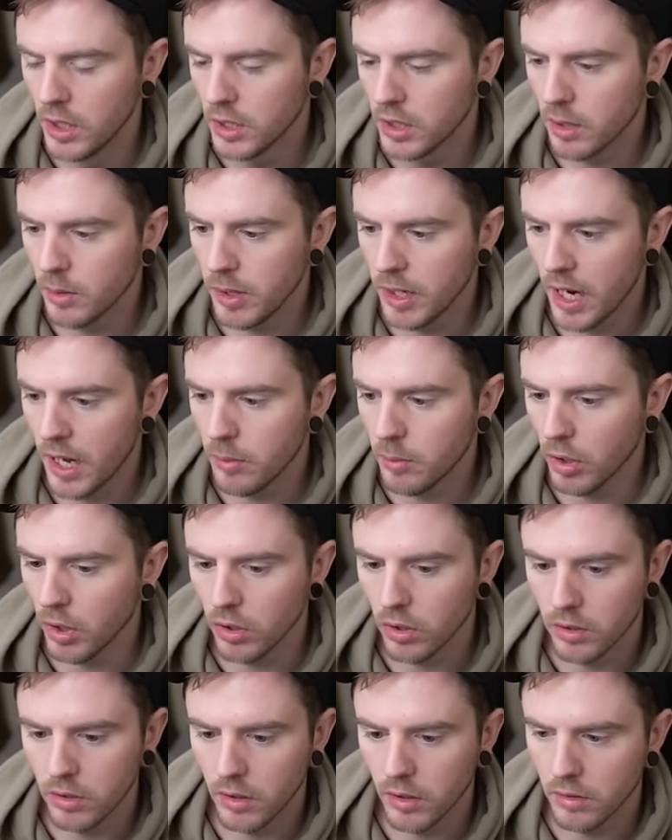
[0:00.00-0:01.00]
Give me an 8
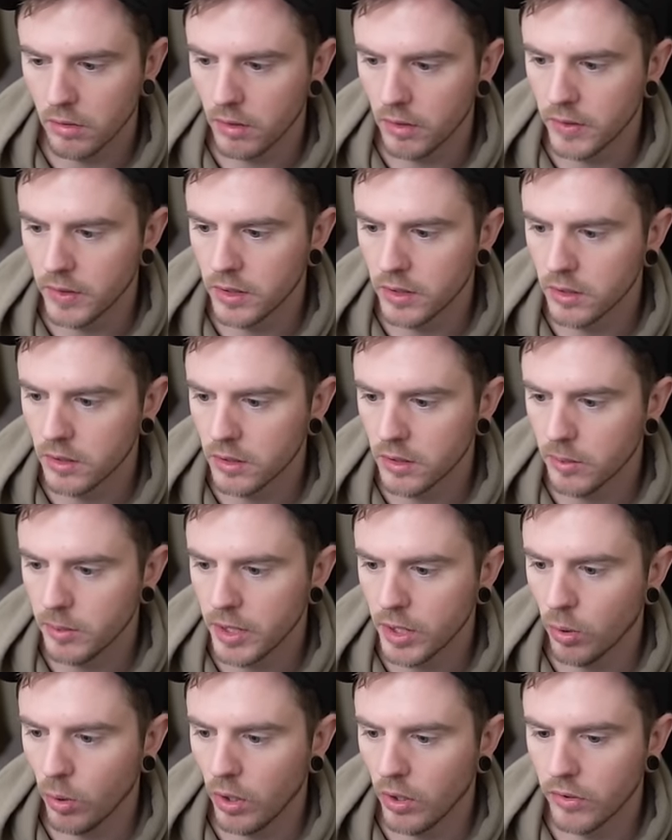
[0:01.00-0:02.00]
ball on the river. Give me
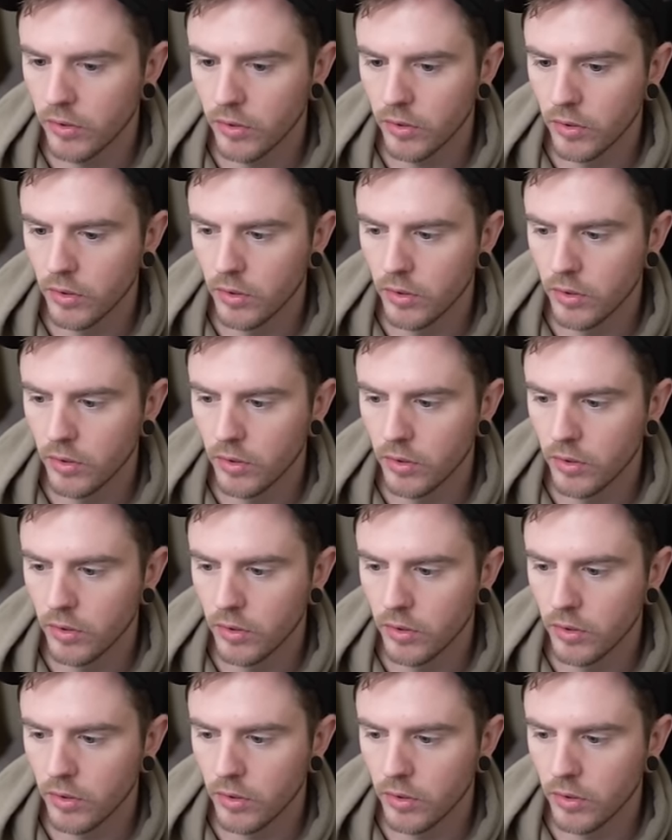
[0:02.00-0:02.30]
quads.